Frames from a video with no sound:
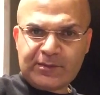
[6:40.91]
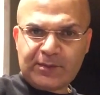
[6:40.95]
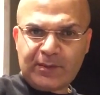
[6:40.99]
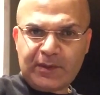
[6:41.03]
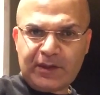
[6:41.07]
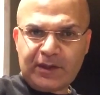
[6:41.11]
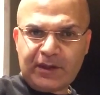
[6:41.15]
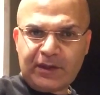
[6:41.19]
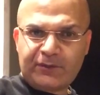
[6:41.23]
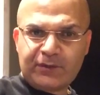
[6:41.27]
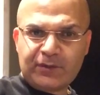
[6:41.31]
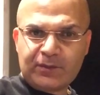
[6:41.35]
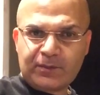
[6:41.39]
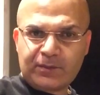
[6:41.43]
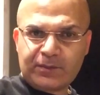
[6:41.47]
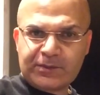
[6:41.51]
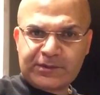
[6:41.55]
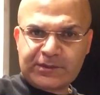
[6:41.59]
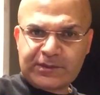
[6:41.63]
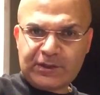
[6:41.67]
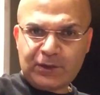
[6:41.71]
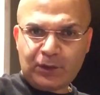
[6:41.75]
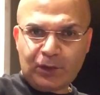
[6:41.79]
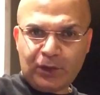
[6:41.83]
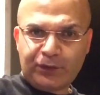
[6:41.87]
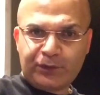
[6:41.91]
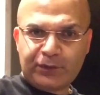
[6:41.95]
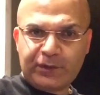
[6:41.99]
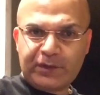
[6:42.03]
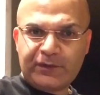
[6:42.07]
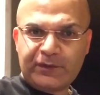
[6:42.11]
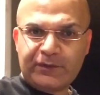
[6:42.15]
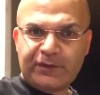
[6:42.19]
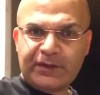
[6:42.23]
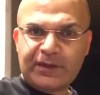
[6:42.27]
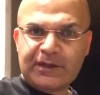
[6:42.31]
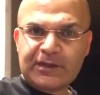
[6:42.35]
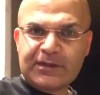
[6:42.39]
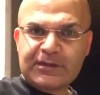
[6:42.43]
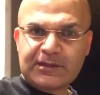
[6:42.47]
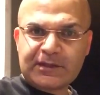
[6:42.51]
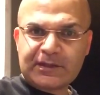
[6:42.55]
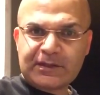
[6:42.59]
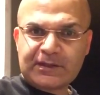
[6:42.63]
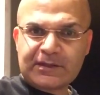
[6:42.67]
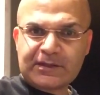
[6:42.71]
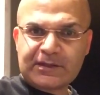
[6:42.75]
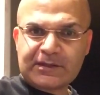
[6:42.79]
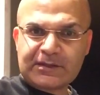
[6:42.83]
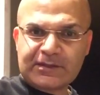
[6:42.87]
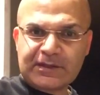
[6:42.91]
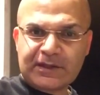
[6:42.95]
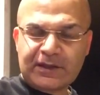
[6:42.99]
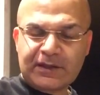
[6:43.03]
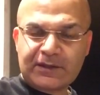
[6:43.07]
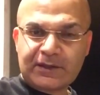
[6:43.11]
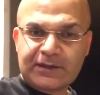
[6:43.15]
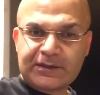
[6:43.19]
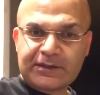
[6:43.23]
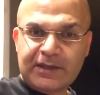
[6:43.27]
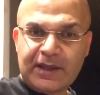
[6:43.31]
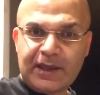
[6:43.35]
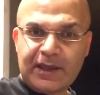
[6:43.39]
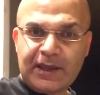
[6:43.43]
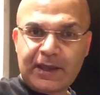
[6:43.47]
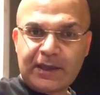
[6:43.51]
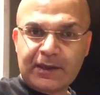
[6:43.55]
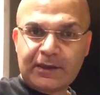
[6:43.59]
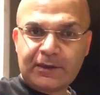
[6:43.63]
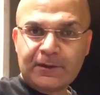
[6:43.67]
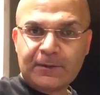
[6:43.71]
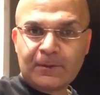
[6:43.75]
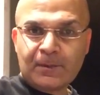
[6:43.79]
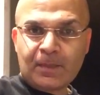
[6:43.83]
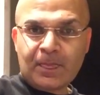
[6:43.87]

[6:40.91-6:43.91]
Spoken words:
if you see all three of these in the day,